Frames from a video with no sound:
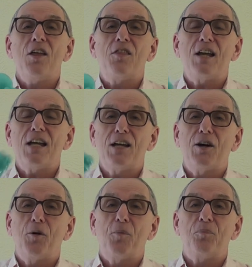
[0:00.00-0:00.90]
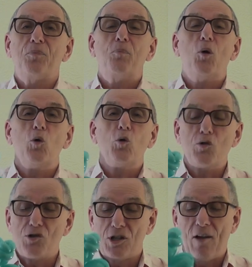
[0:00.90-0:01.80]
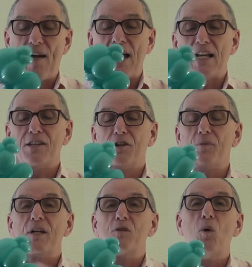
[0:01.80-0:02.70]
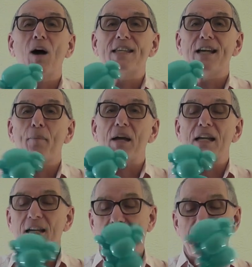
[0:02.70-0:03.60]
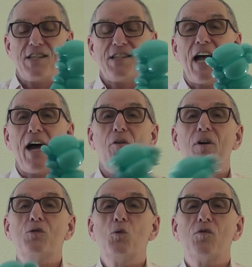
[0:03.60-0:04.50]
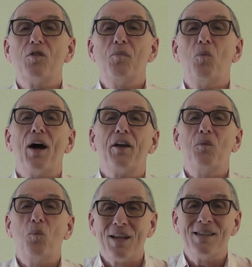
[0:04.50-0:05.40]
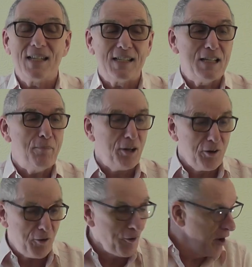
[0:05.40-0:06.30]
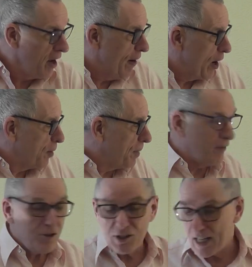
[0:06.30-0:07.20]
the um, paws, and uh, his white tummy and his towel is all from one one sixty balloon, uh, but I've just